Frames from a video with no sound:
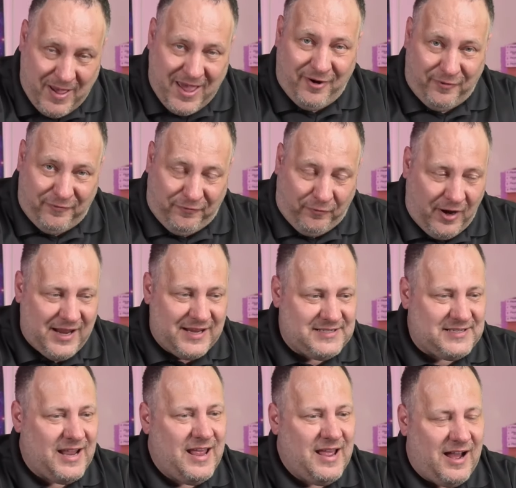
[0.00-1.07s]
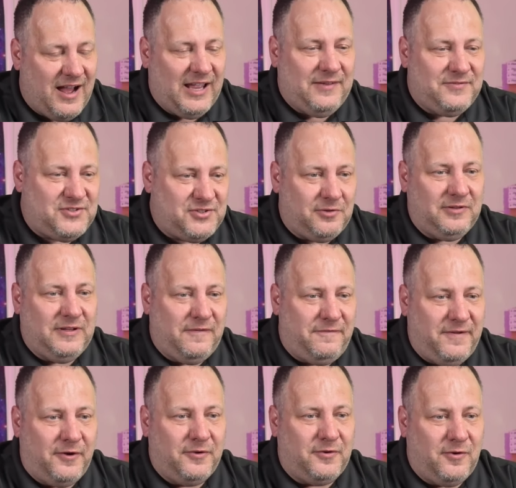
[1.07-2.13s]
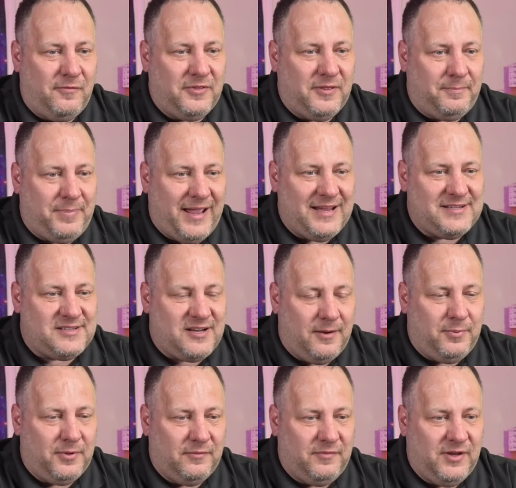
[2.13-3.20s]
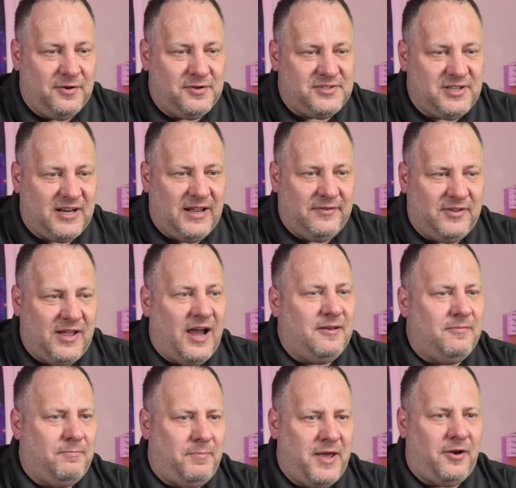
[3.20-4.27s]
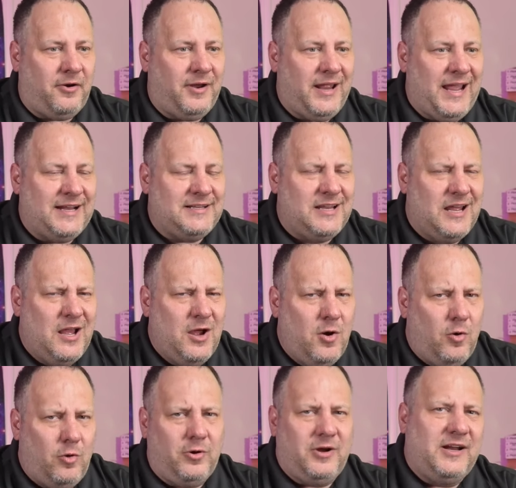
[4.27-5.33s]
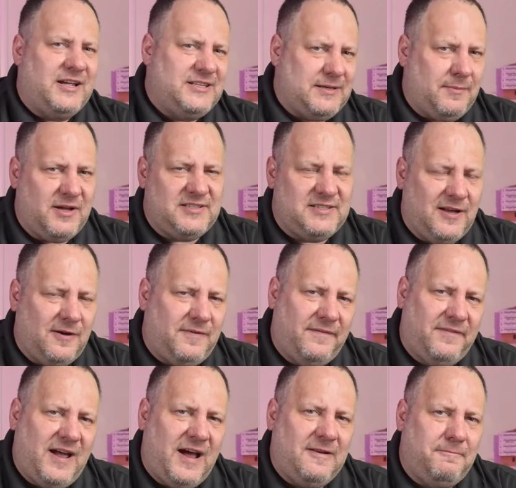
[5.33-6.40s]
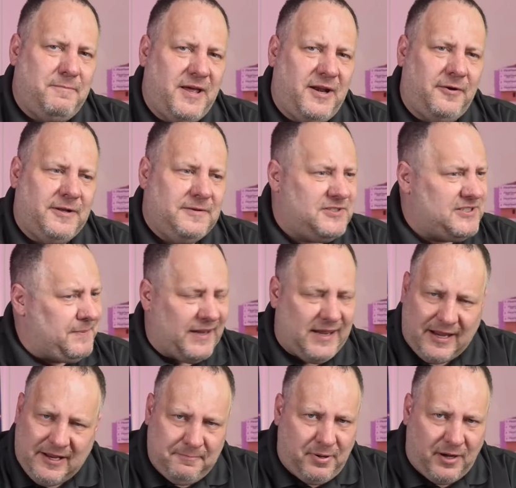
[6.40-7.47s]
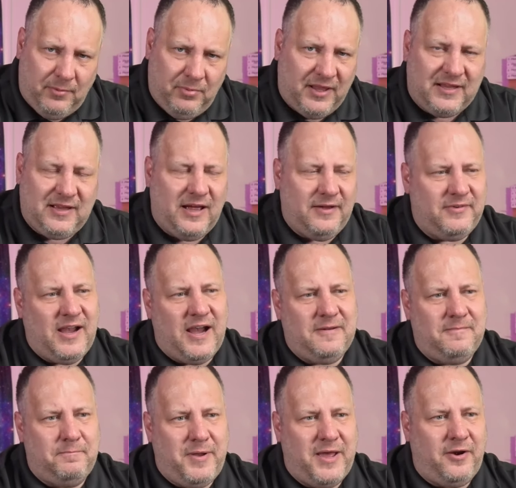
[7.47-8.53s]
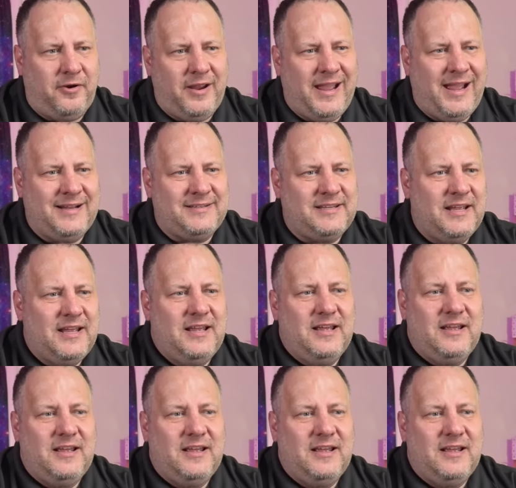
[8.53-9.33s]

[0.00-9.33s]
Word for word: better phrase, I have certainly felt over the past couple of years that I've gotten better at organizing myself. I've gotten better at speaking in public. I've gotten better at